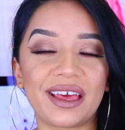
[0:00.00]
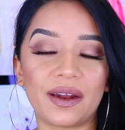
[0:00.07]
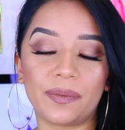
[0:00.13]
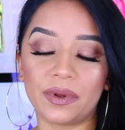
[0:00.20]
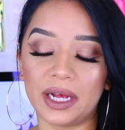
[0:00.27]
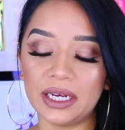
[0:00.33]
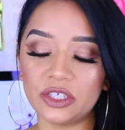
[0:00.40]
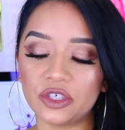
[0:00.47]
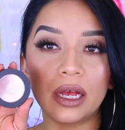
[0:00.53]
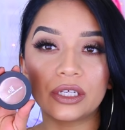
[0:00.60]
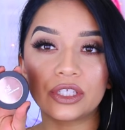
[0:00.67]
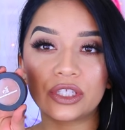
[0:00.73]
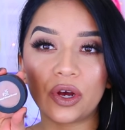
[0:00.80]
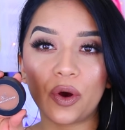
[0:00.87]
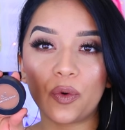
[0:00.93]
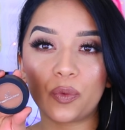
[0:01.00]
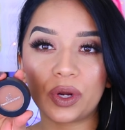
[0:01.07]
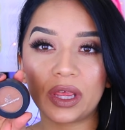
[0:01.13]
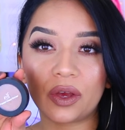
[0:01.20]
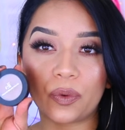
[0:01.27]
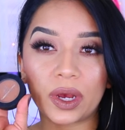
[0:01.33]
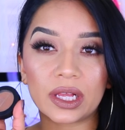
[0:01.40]
than a blush. So
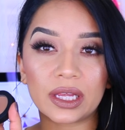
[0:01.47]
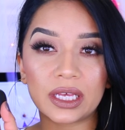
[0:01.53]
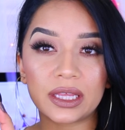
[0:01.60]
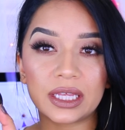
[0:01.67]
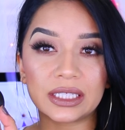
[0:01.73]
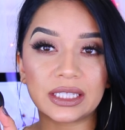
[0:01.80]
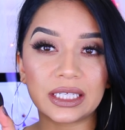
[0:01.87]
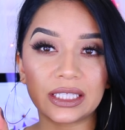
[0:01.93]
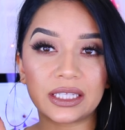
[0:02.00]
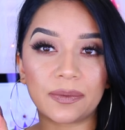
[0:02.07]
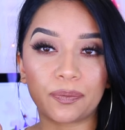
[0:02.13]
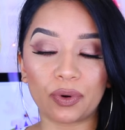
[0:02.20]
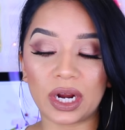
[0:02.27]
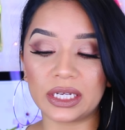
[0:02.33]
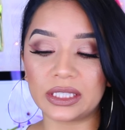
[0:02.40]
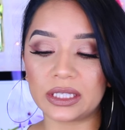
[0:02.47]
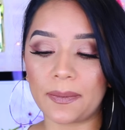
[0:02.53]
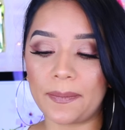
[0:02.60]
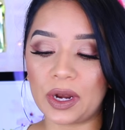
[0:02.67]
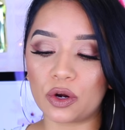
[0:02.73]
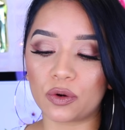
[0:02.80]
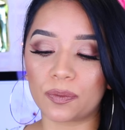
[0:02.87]
really quickly, this is the Press
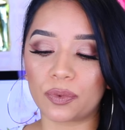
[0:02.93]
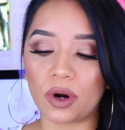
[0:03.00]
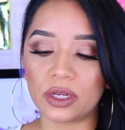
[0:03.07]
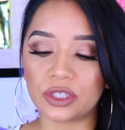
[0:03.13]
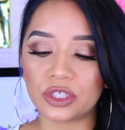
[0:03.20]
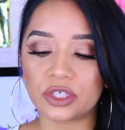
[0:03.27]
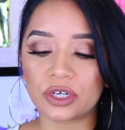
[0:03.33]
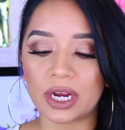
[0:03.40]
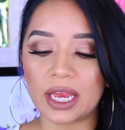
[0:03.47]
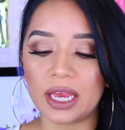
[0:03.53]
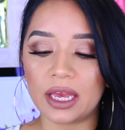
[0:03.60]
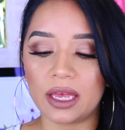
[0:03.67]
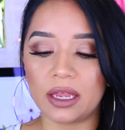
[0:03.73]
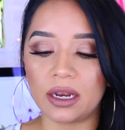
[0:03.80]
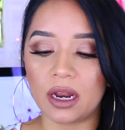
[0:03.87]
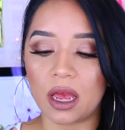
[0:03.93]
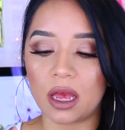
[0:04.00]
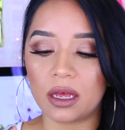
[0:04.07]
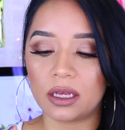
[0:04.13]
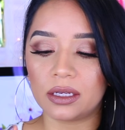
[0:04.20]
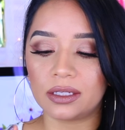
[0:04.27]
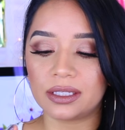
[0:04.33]
Mineral Bronzer in
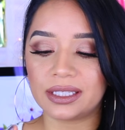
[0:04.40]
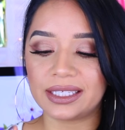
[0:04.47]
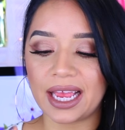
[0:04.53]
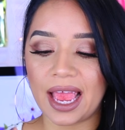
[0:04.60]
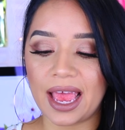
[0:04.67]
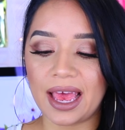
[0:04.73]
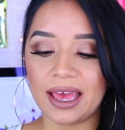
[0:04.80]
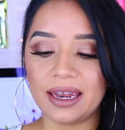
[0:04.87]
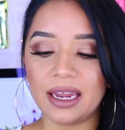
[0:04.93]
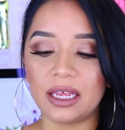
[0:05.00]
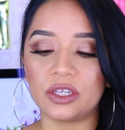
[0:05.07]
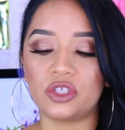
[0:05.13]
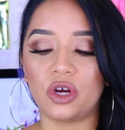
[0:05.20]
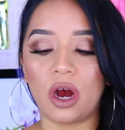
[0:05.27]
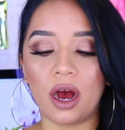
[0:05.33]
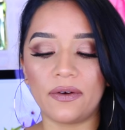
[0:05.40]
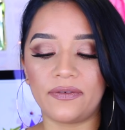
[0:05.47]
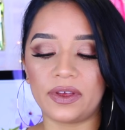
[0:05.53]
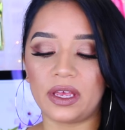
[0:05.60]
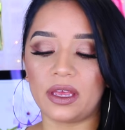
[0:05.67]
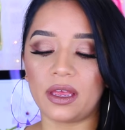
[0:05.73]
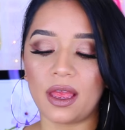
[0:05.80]
tan
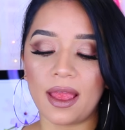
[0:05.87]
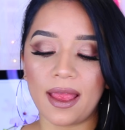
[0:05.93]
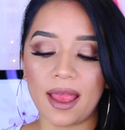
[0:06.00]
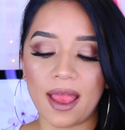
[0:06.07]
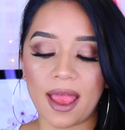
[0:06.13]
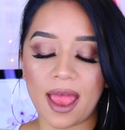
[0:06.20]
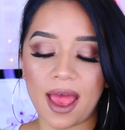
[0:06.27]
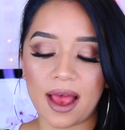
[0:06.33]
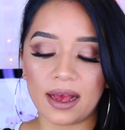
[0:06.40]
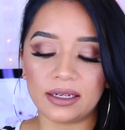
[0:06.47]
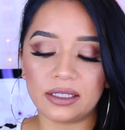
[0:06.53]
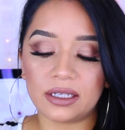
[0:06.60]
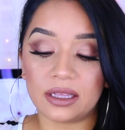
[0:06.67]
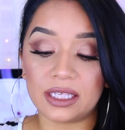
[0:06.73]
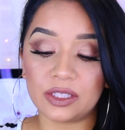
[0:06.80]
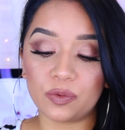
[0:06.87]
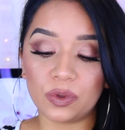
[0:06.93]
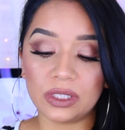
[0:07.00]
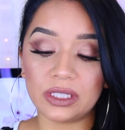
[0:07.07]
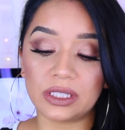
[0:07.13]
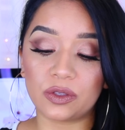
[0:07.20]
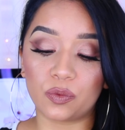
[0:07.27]
coffee, and this
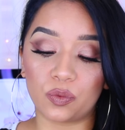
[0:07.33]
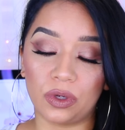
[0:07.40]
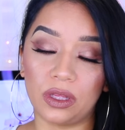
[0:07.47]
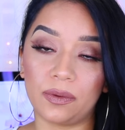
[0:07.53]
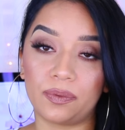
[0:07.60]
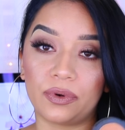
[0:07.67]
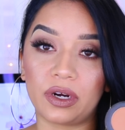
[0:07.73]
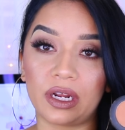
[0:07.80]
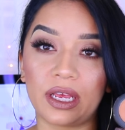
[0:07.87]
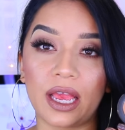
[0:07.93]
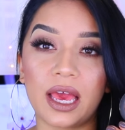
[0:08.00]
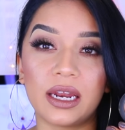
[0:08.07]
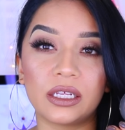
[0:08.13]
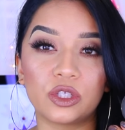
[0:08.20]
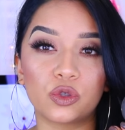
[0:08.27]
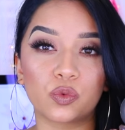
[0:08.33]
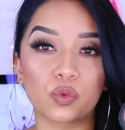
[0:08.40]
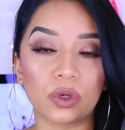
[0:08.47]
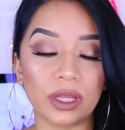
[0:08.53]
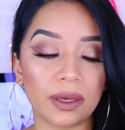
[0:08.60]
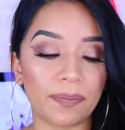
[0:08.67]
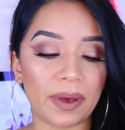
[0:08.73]
one's really pretty and it's
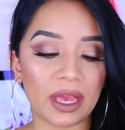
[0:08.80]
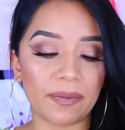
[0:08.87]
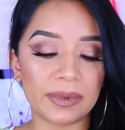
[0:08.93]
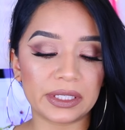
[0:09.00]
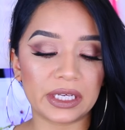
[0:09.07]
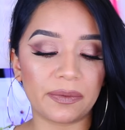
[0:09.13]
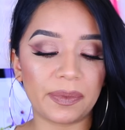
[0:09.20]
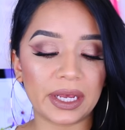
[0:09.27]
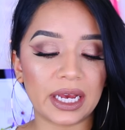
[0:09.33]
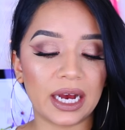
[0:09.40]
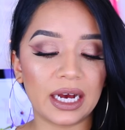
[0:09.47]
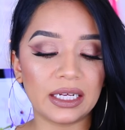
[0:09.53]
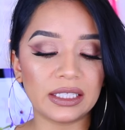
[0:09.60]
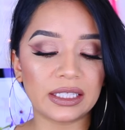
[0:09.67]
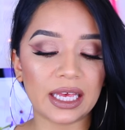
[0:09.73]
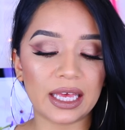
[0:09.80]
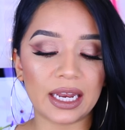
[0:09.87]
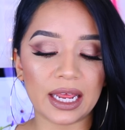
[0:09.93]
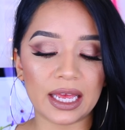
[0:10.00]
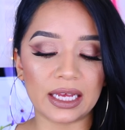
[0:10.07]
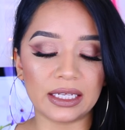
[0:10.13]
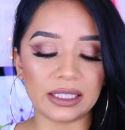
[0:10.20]
really pigmented because
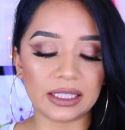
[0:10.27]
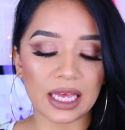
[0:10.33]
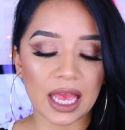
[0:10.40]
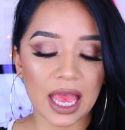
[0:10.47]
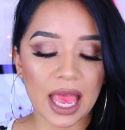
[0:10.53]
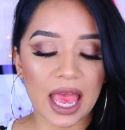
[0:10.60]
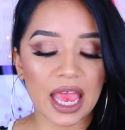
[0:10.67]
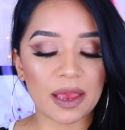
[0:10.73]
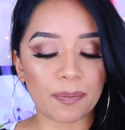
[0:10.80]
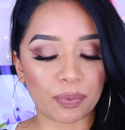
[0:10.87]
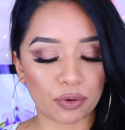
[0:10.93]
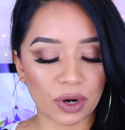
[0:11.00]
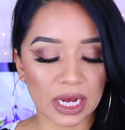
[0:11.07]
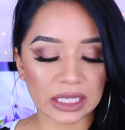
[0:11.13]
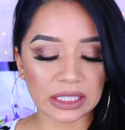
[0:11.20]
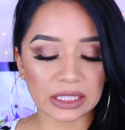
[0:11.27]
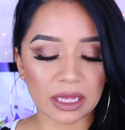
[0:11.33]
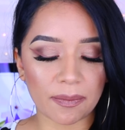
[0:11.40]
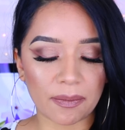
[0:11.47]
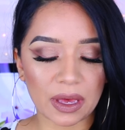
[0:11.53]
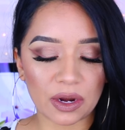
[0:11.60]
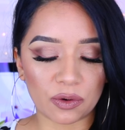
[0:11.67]
it is a
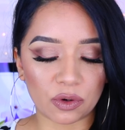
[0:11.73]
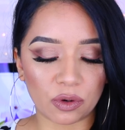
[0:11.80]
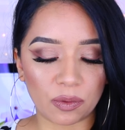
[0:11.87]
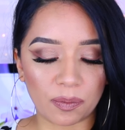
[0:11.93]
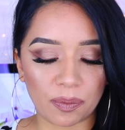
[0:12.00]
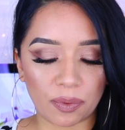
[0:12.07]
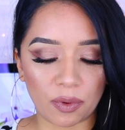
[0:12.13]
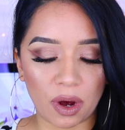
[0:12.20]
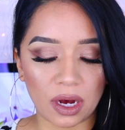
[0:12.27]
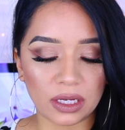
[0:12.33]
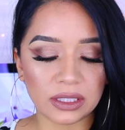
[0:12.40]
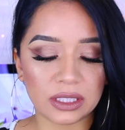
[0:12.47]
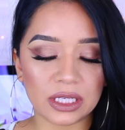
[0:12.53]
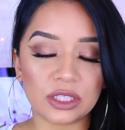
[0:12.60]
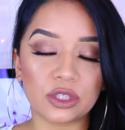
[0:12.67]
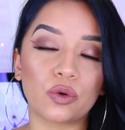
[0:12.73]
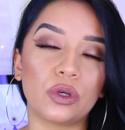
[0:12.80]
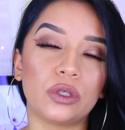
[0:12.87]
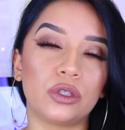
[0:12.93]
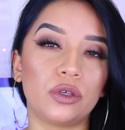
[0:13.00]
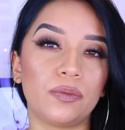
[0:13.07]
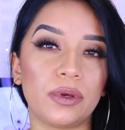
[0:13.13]
pressed mineral bronze. It's
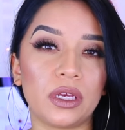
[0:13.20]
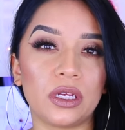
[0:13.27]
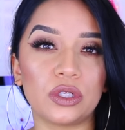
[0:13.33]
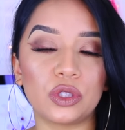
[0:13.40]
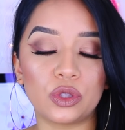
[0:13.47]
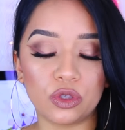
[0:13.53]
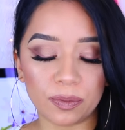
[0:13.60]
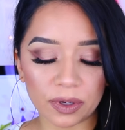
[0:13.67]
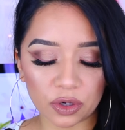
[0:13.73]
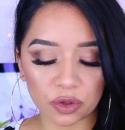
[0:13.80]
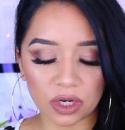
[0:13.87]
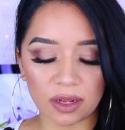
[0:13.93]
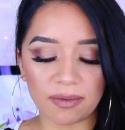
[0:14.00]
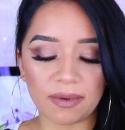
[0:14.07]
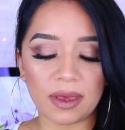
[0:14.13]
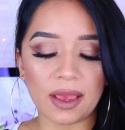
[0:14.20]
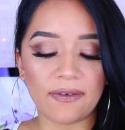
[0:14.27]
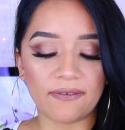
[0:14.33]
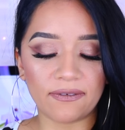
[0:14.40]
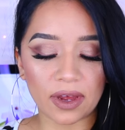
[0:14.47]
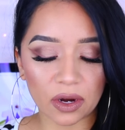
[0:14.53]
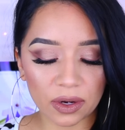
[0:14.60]
going to be super creamy,
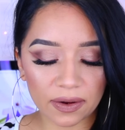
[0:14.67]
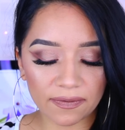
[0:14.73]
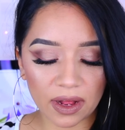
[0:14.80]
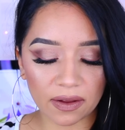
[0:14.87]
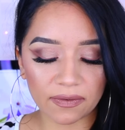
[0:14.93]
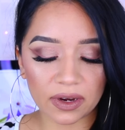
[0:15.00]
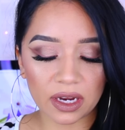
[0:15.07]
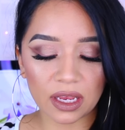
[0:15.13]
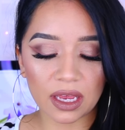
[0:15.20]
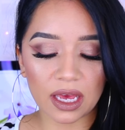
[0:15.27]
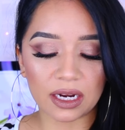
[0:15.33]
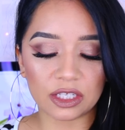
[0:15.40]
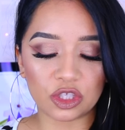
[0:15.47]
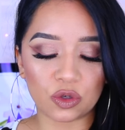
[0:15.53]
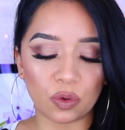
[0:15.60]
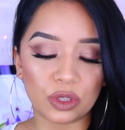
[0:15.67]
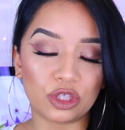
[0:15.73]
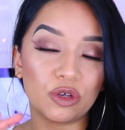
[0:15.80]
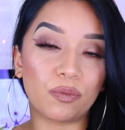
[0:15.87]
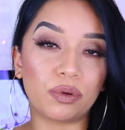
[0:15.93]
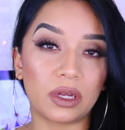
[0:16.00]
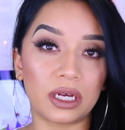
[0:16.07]
very velvety, and it's going
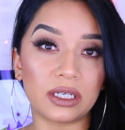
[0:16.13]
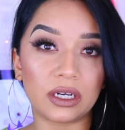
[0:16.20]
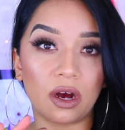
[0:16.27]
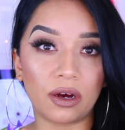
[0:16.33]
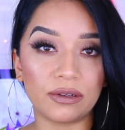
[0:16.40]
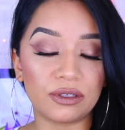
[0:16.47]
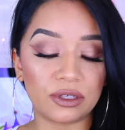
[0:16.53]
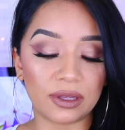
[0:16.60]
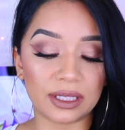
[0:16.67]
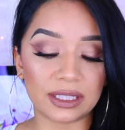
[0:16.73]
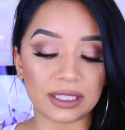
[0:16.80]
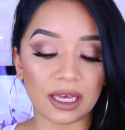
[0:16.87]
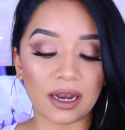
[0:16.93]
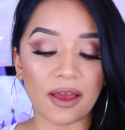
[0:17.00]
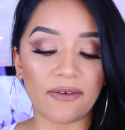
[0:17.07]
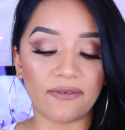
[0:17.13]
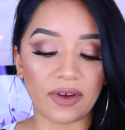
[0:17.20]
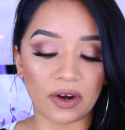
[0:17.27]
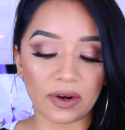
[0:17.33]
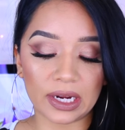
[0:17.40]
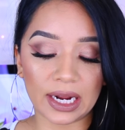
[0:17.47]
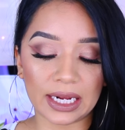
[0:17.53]
to blend onto the skin
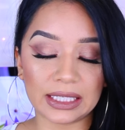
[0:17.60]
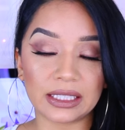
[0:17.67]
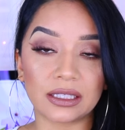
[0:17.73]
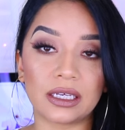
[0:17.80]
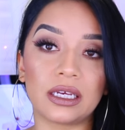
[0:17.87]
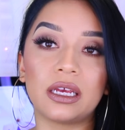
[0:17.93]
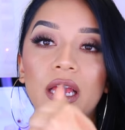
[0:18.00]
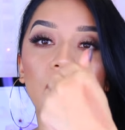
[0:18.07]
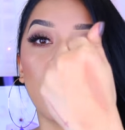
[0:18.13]
very nicely.